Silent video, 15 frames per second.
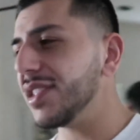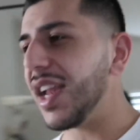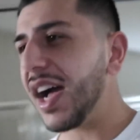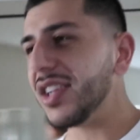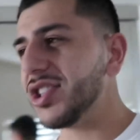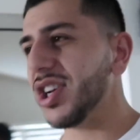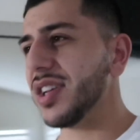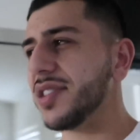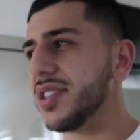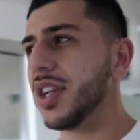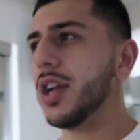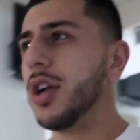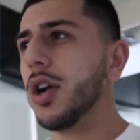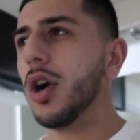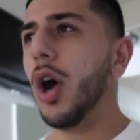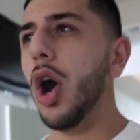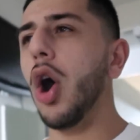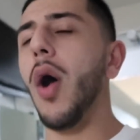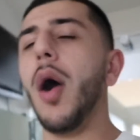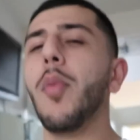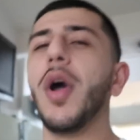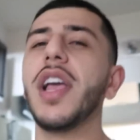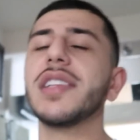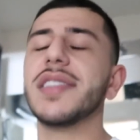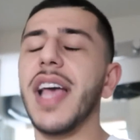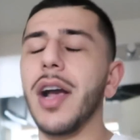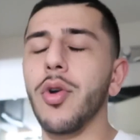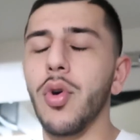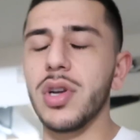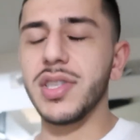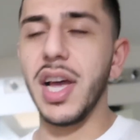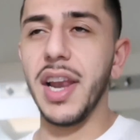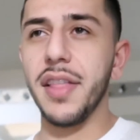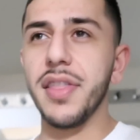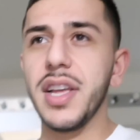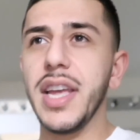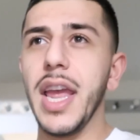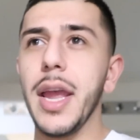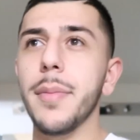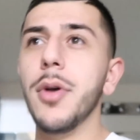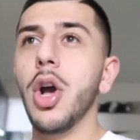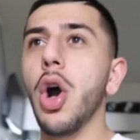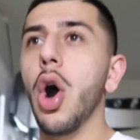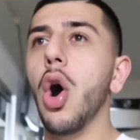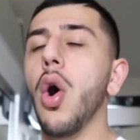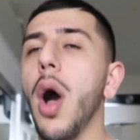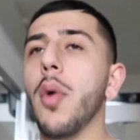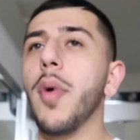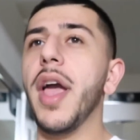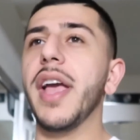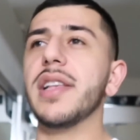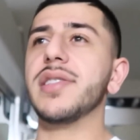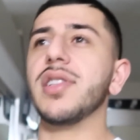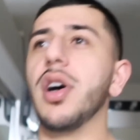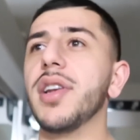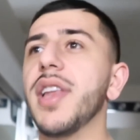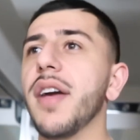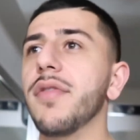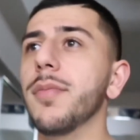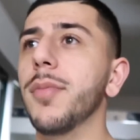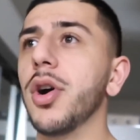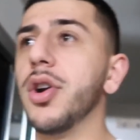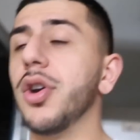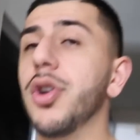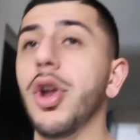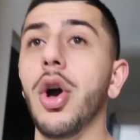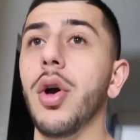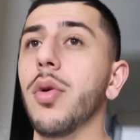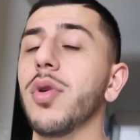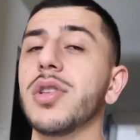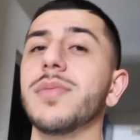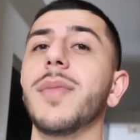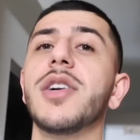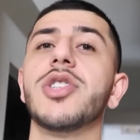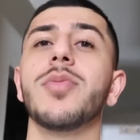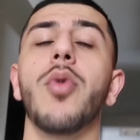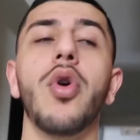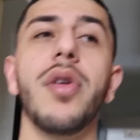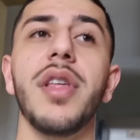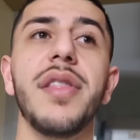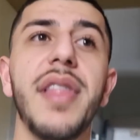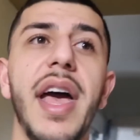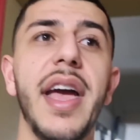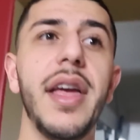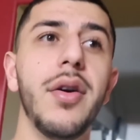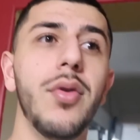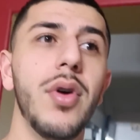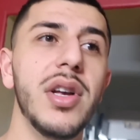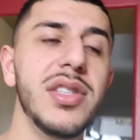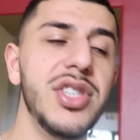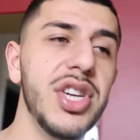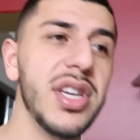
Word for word: was not just, oh, I went and sat courtside at the game. Oh, I went and saw Devin Booker. No, it was much more than that. It was